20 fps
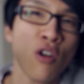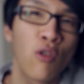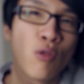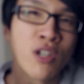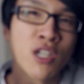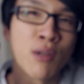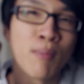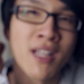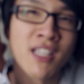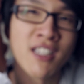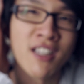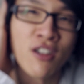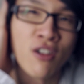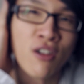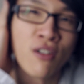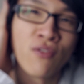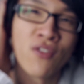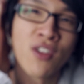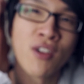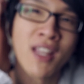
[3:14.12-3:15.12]
which means that you
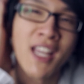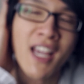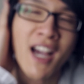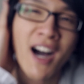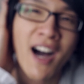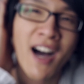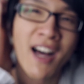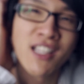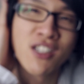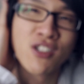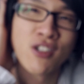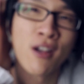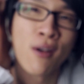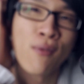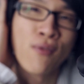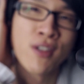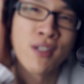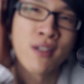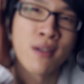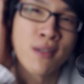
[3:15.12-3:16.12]
can feel the hard
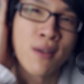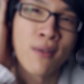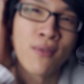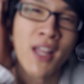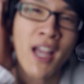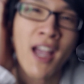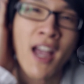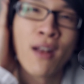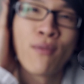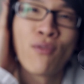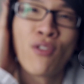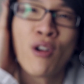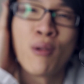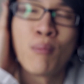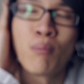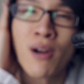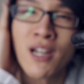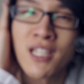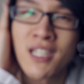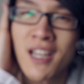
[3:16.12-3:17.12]
surfaces of the
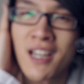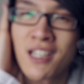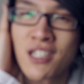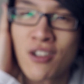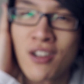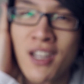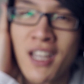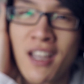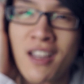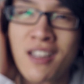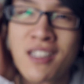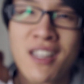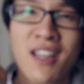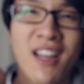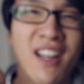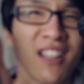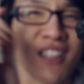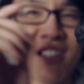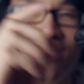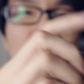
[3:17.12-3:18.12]
headphone press against your ears,
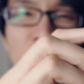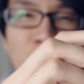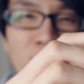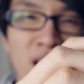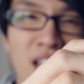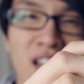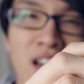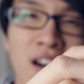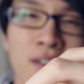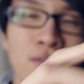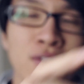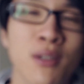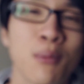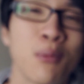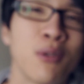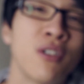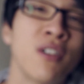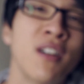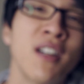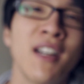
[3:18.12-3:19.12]
and it's not very
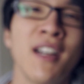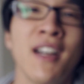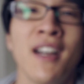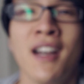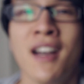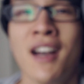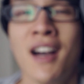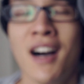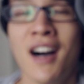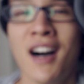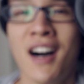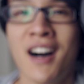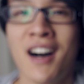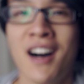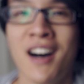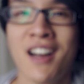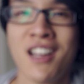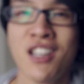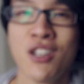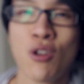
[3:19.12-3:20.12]
comfortable.
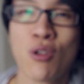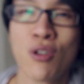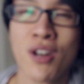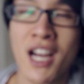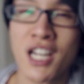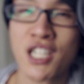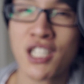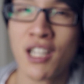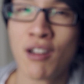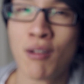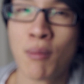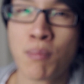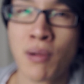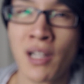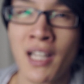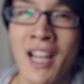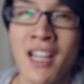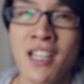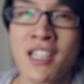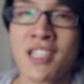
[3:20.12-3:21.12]
You can actually
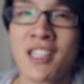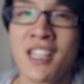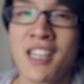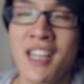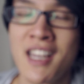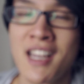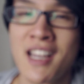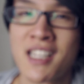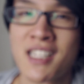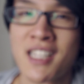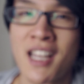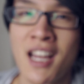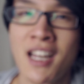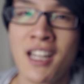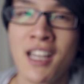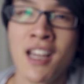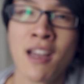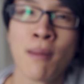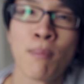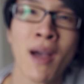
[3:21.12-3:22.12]
replace the
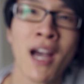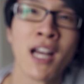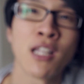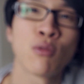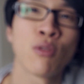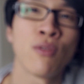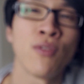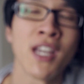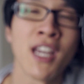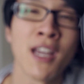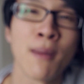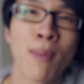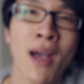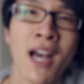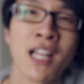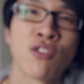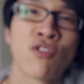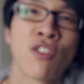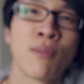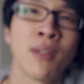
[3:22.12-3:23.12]
ES10 ear pads with ear
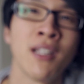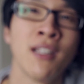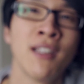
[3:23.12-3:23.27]
pads from the